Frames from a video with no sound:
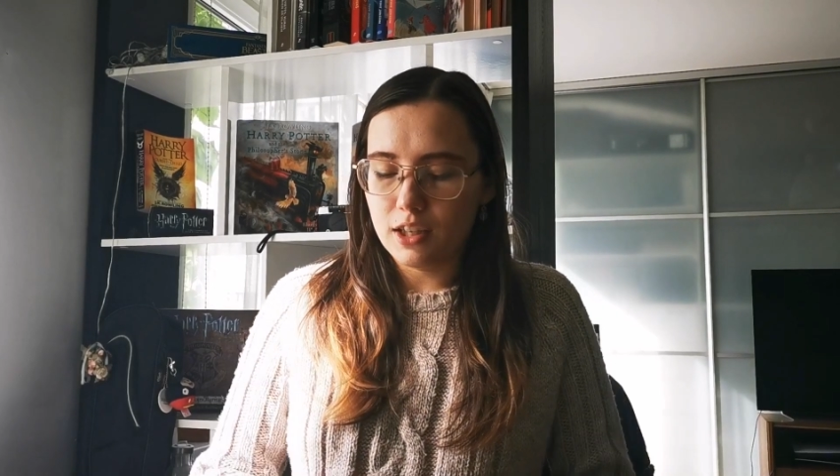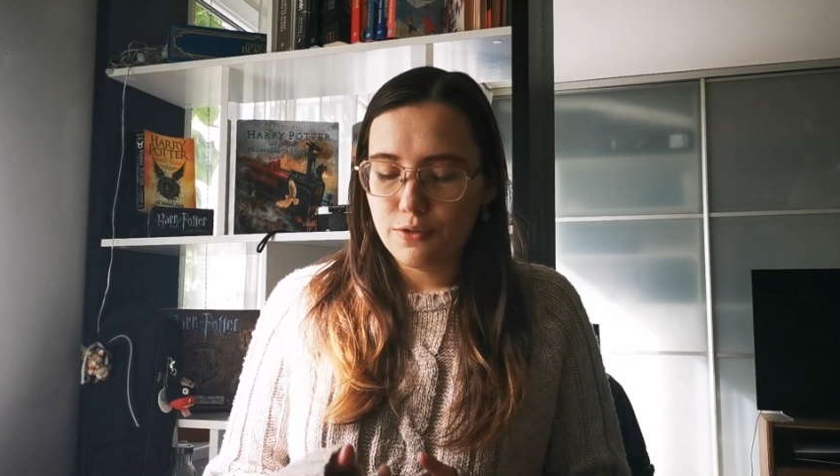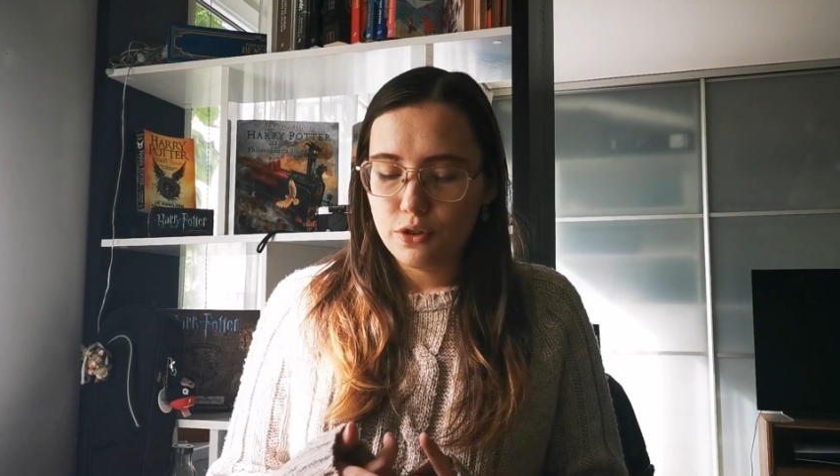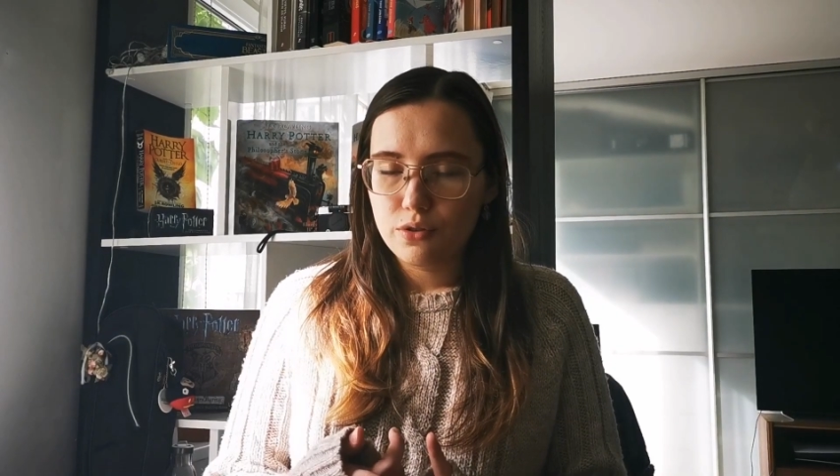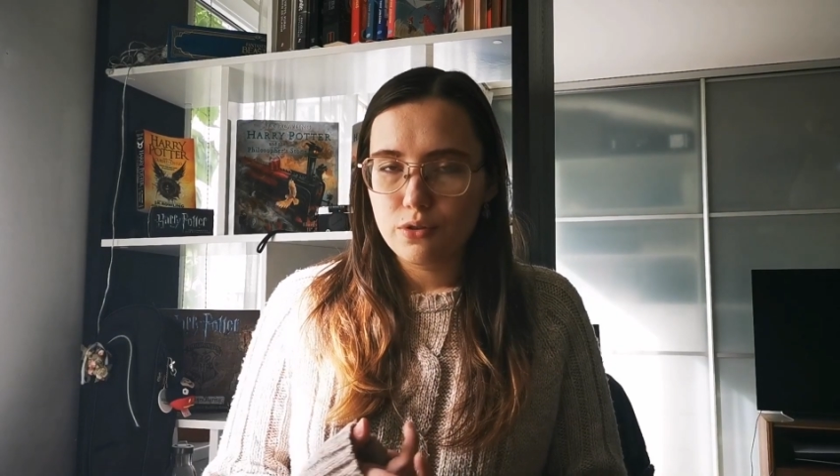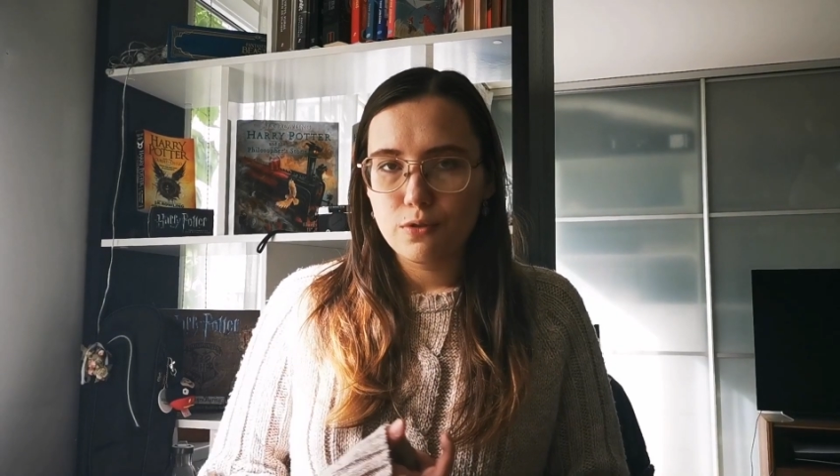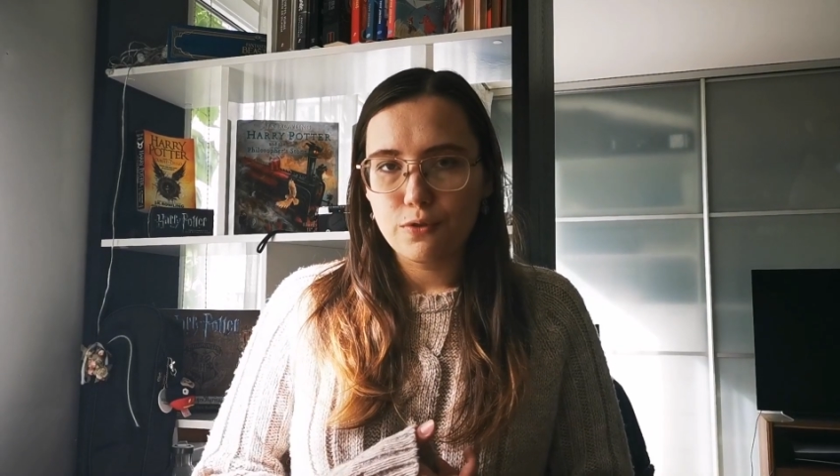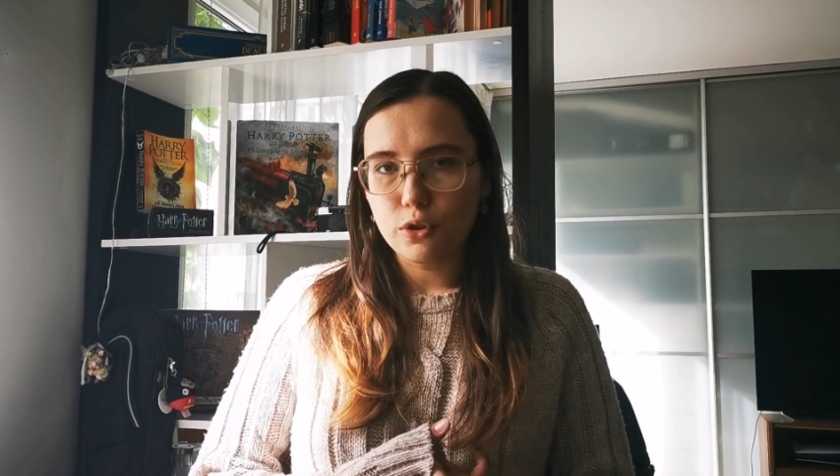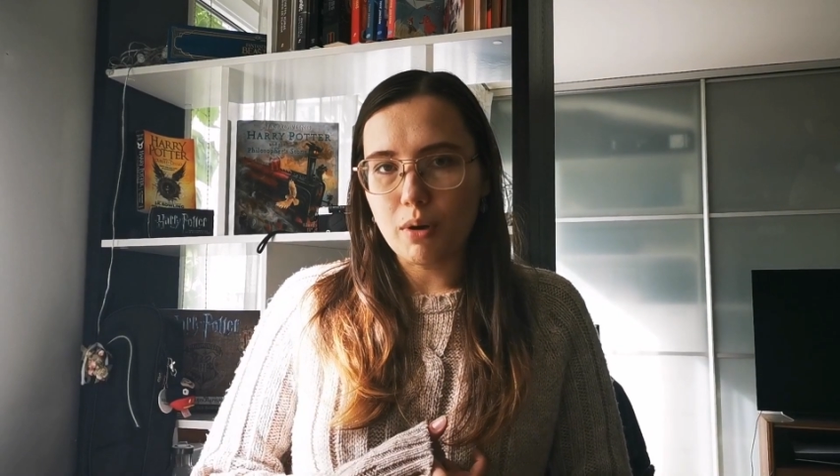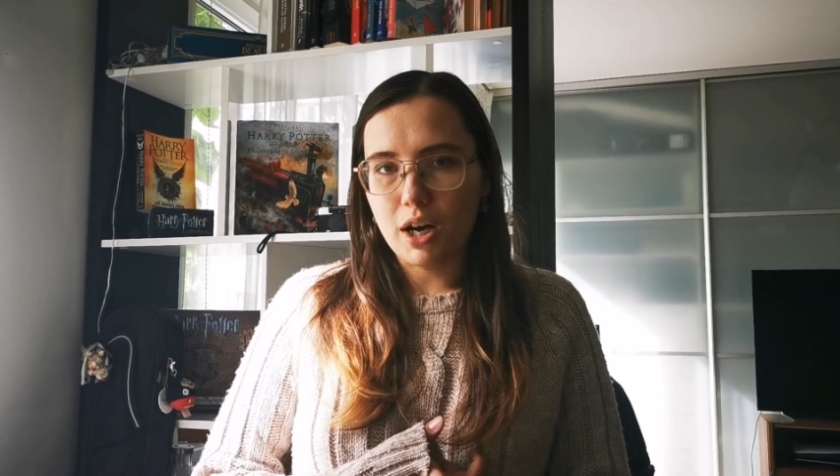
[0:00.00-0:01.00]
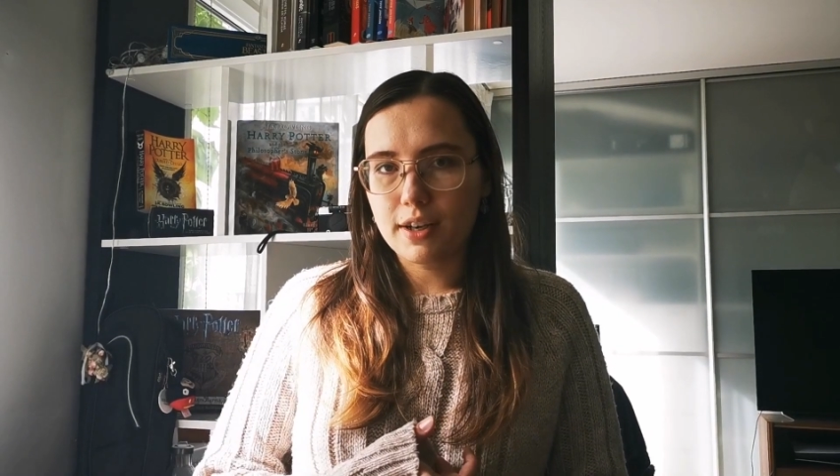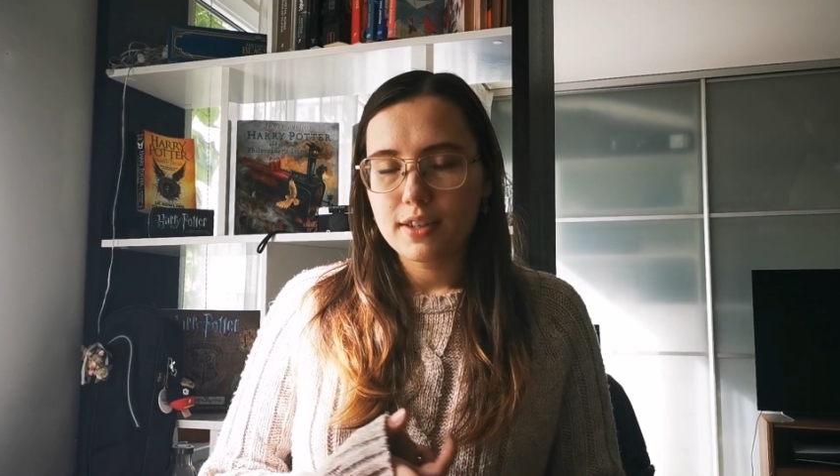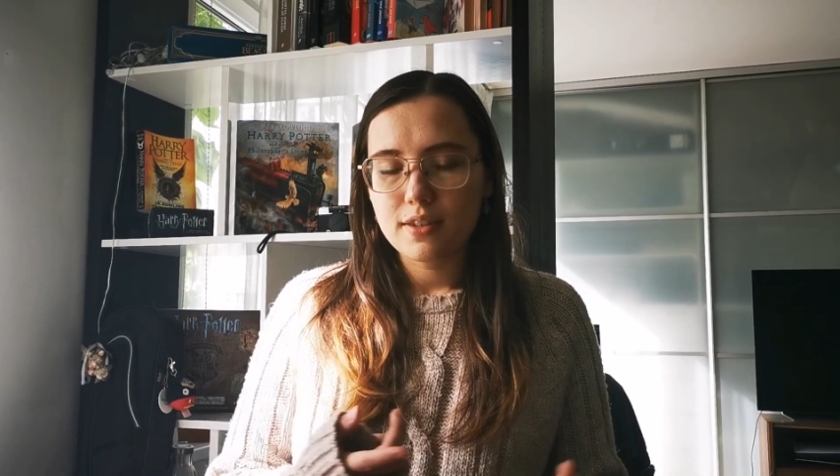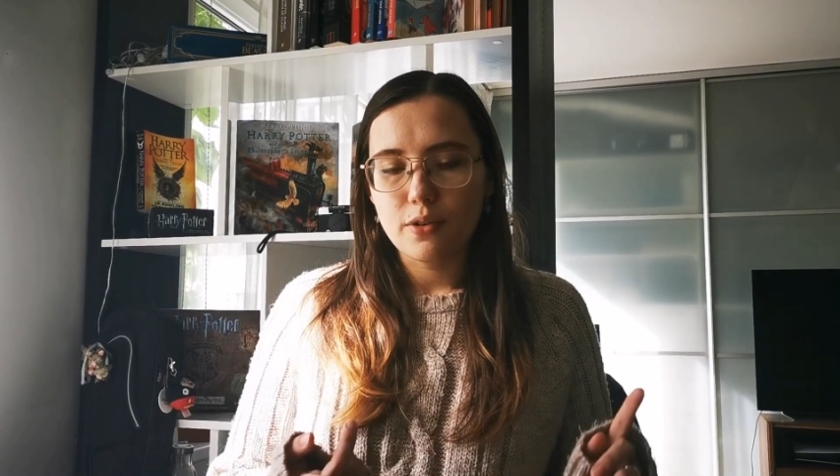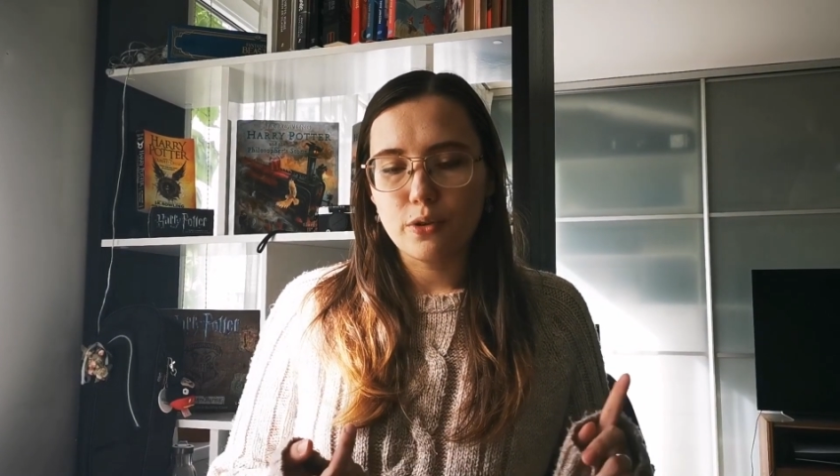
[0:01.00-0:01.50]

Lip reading: If you do full marks